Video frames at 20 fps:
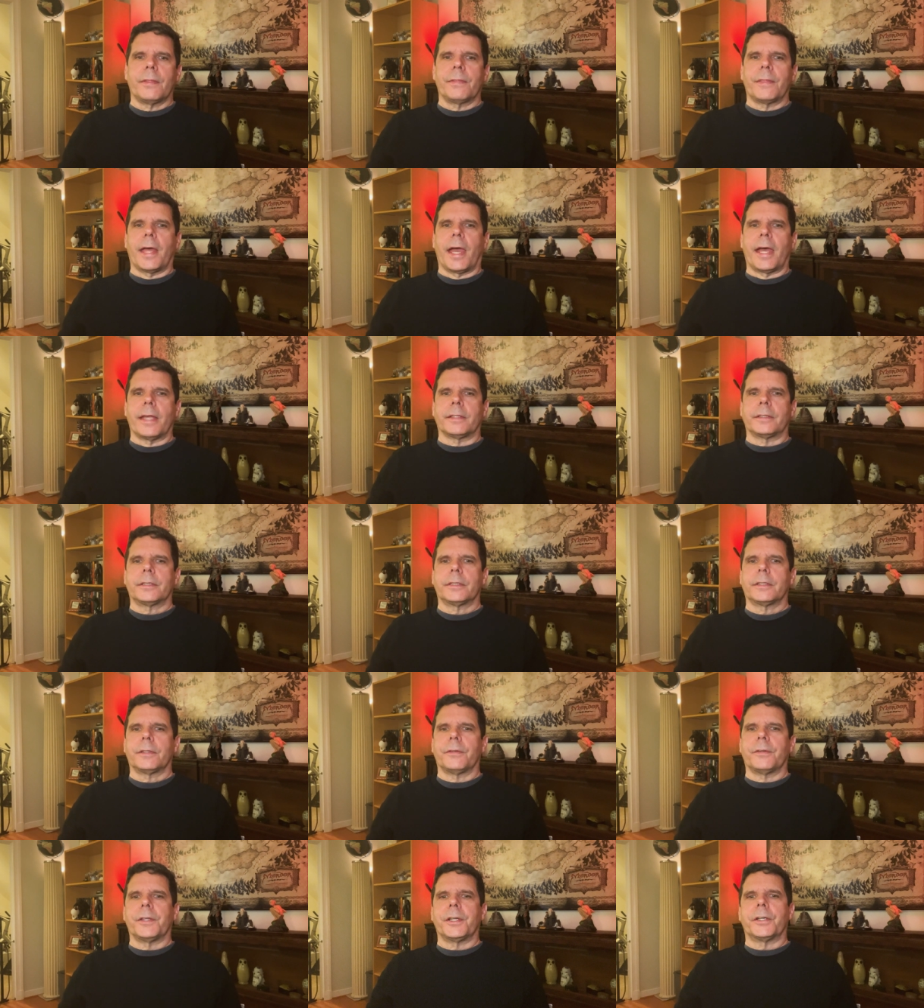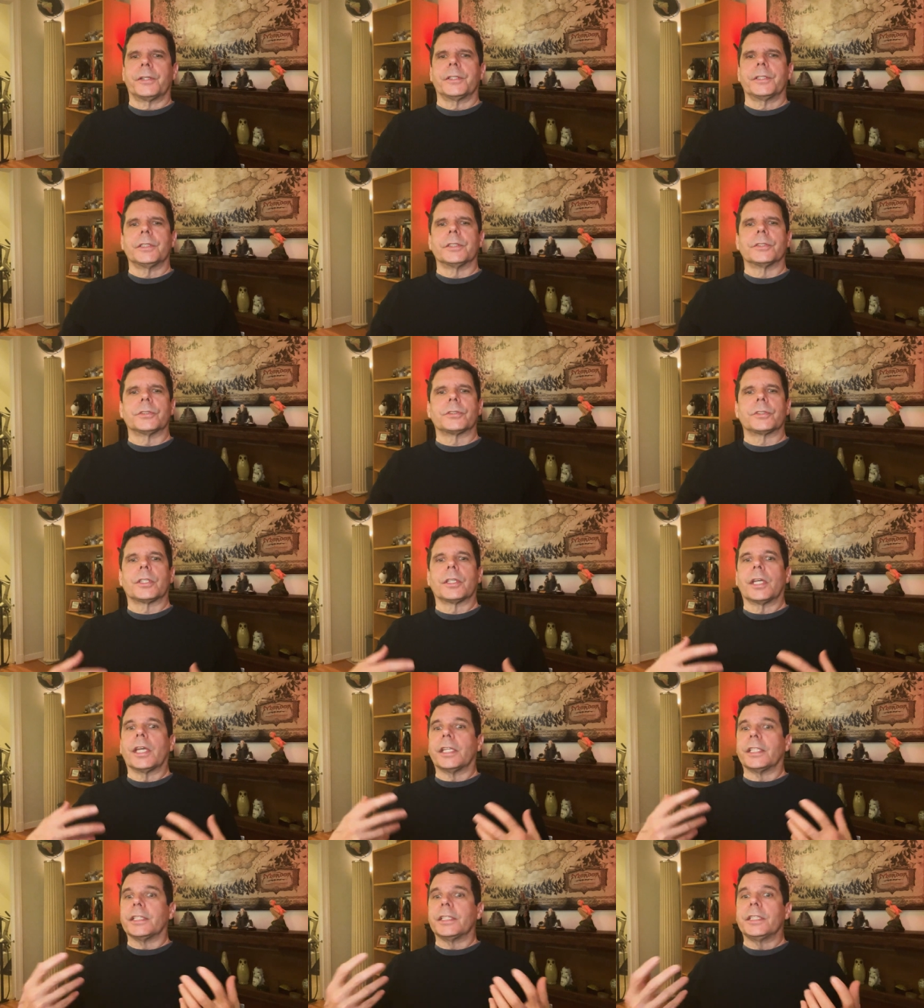that there is
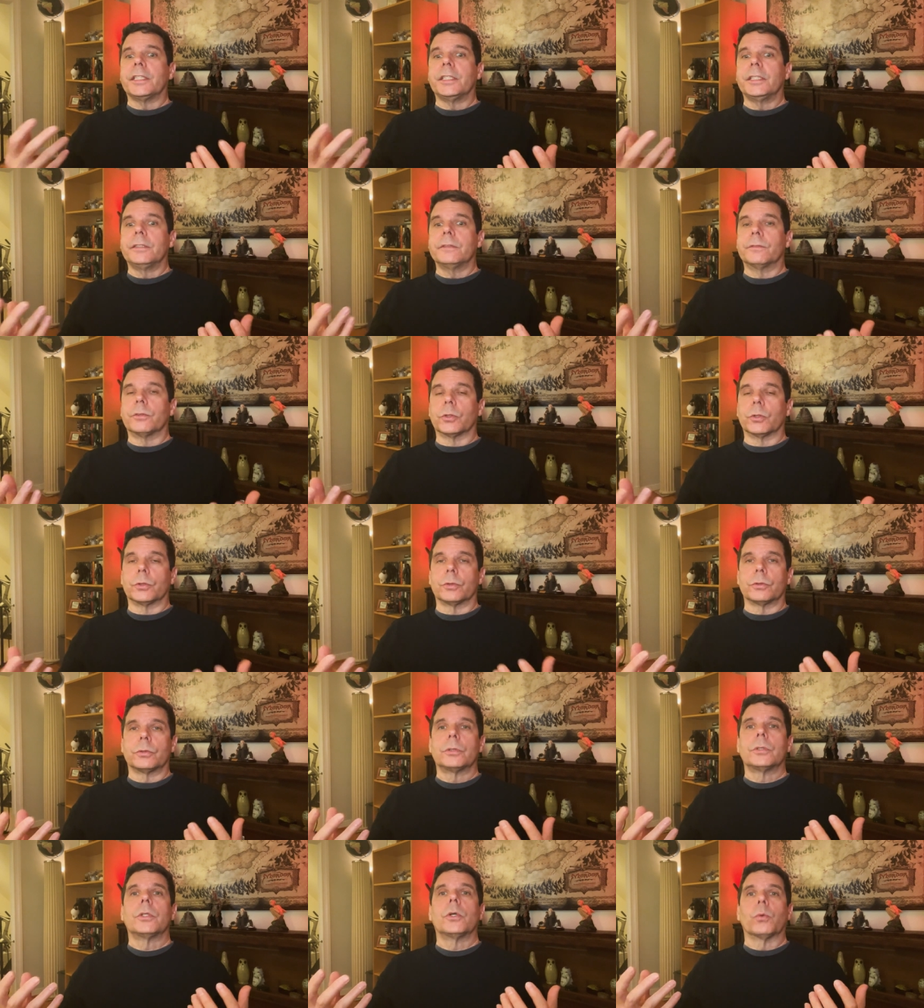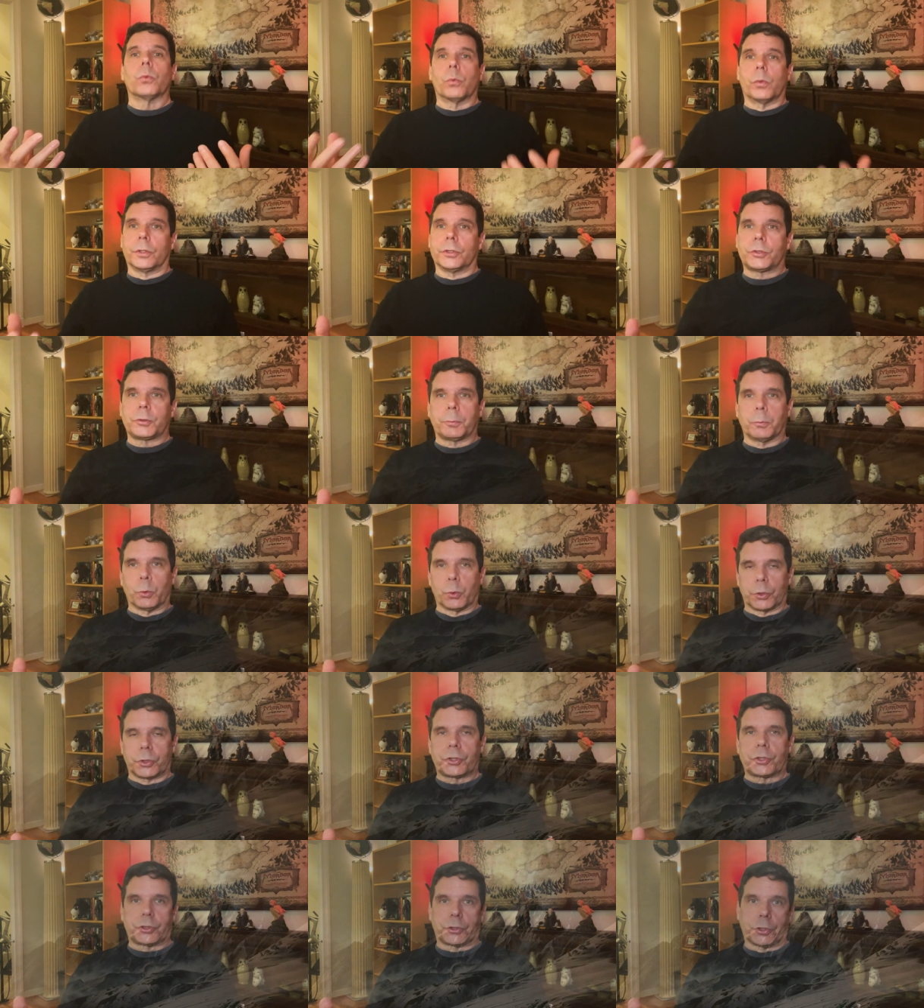an evil once
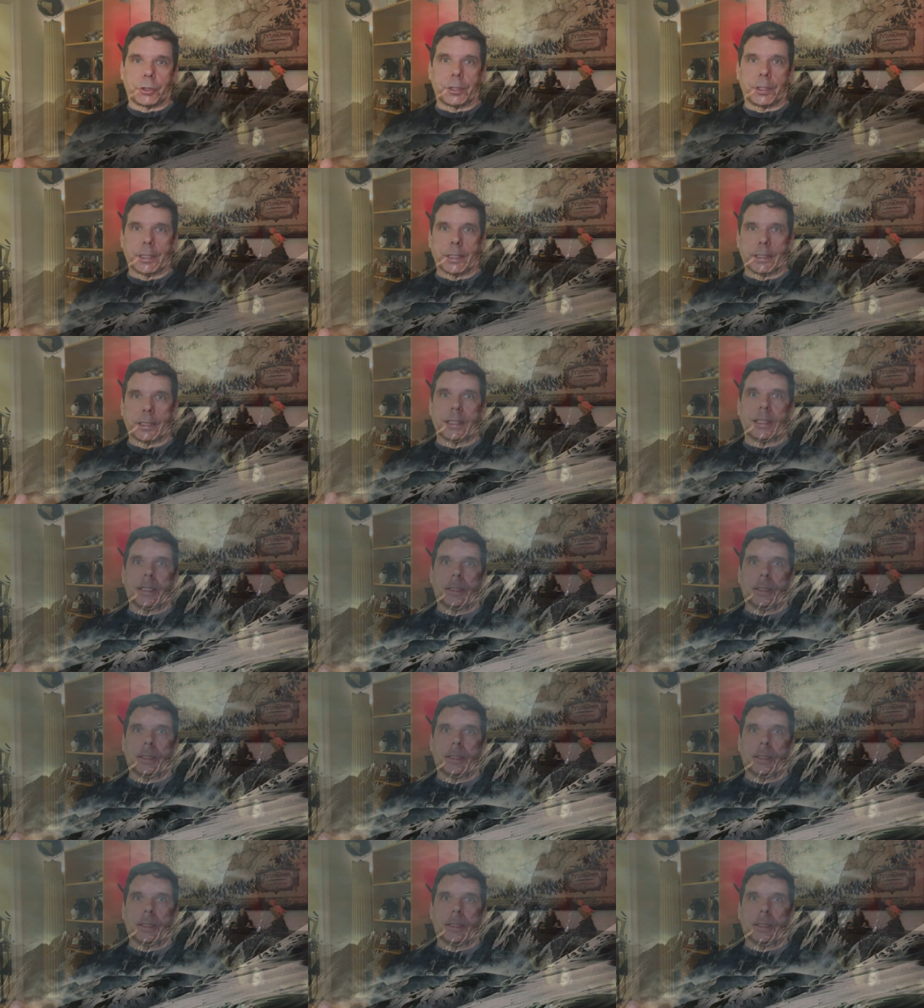more stirring